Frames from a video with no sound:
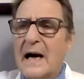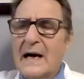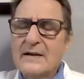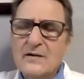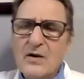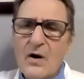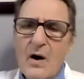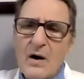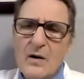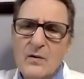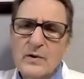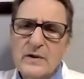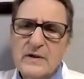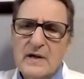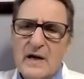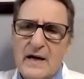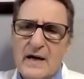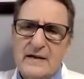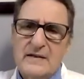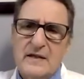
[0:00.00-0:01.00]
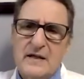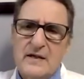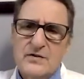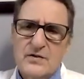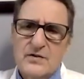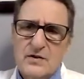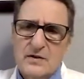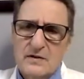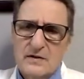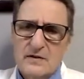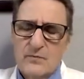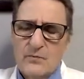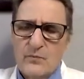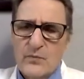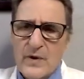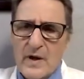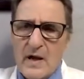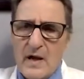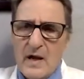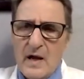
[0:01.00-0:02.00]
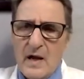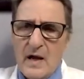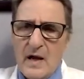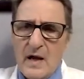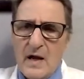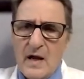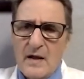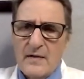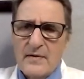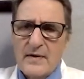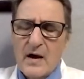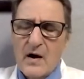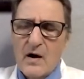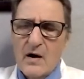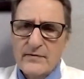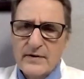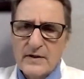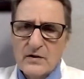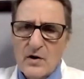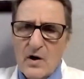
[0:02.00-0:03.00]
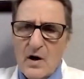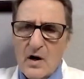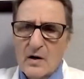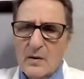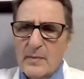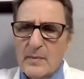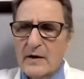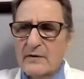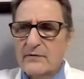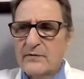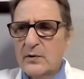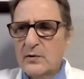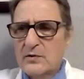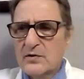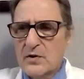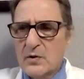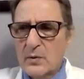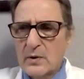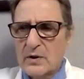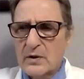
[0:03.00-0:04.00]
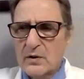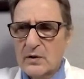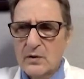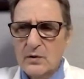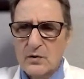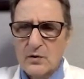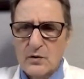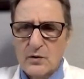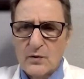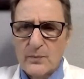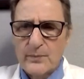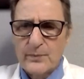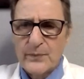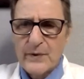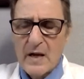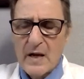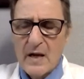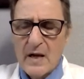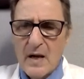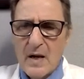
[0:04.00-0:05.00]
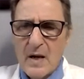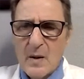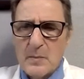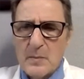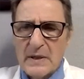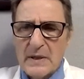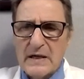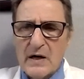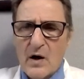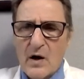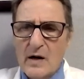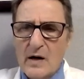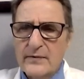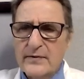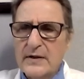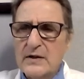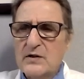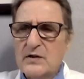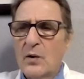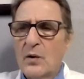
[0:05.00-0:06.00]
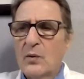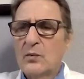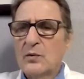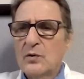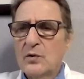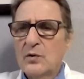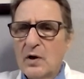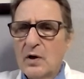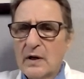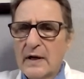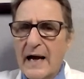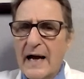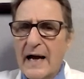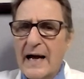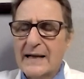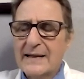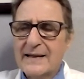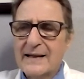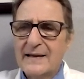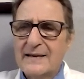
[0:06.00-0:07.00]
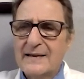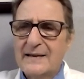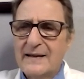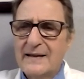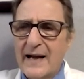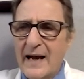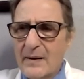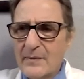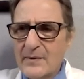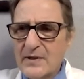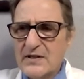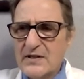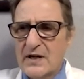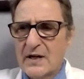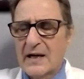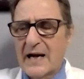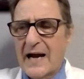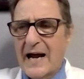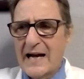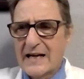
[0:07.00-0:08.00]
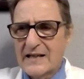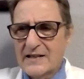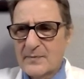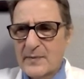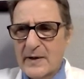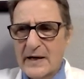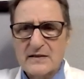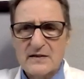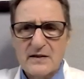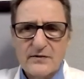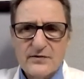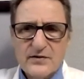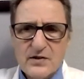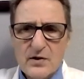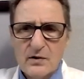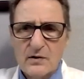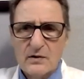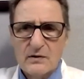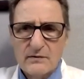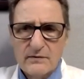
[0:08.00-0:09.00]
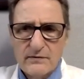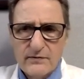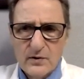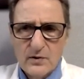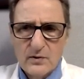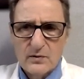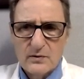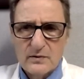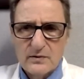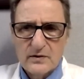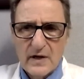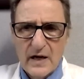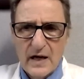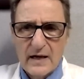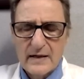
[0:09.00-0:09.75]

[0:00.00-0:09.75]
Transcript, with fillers: I talk with dietitians, they often talk about foods to include, but they often don't look at the damaging aspects of certain foods.